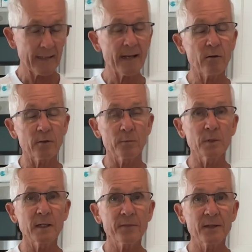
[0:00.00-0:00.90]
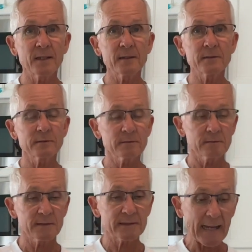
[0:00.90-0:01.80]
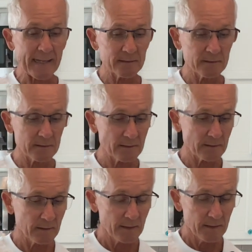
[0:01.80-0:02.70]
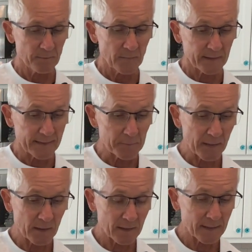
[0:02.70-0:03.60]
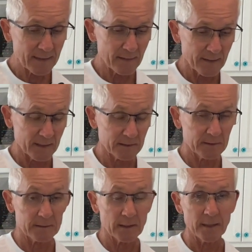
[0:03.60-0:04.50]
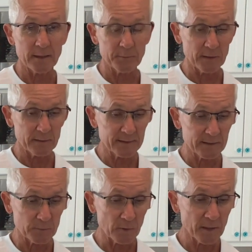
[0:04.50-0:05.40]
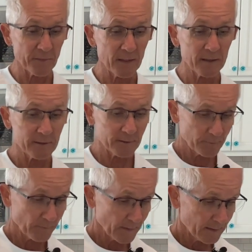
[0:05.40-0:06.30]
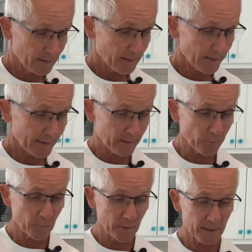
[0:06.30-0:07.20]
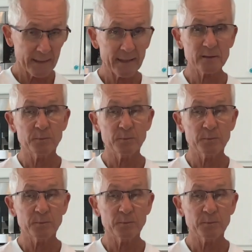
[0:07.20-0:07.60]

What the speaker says: on a blood thinner, statins, they may not need this, but this is blood thinner, and it really helps